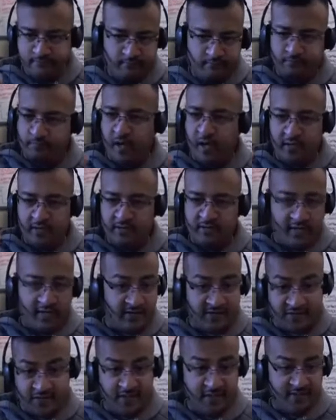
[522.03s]
button
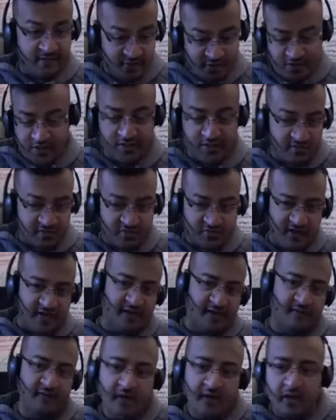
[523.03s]
that says share
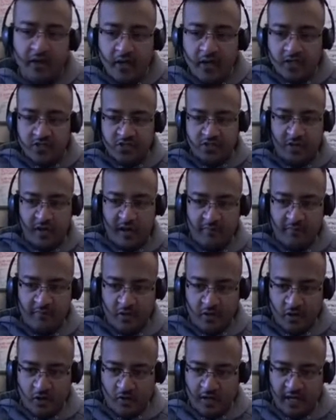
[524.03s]
screen. So I'm going
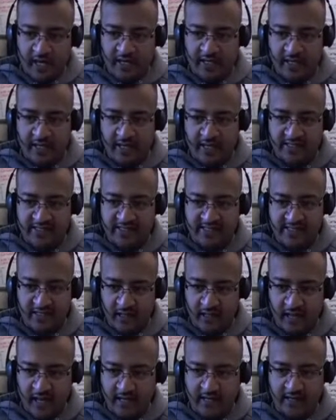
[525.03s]
to go ahead and
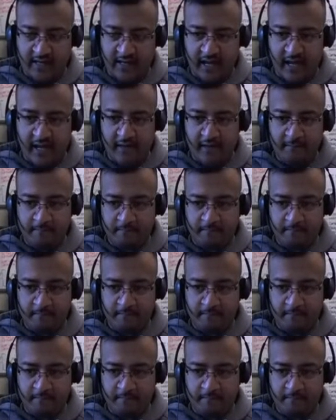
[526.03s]
select that.